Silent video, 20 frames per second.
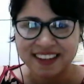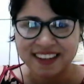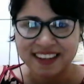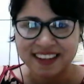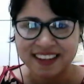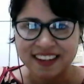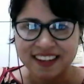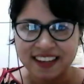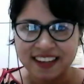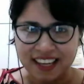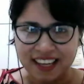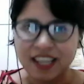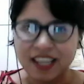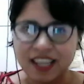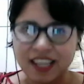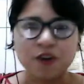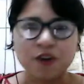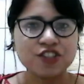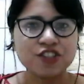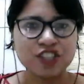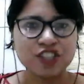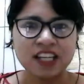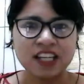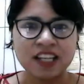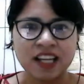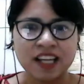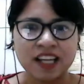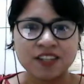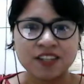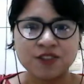he or she
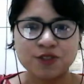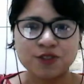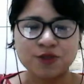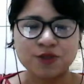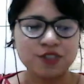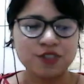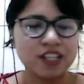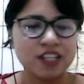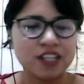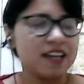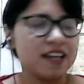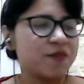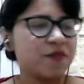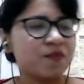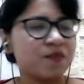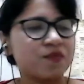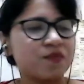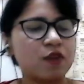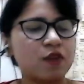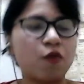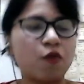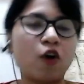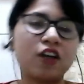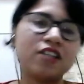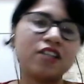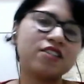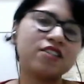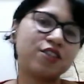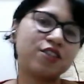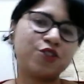needs to see what is
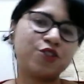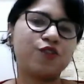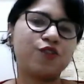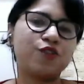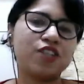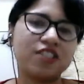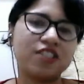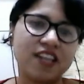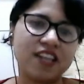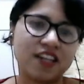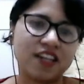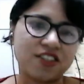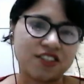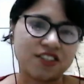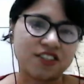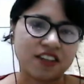the jurisdiction.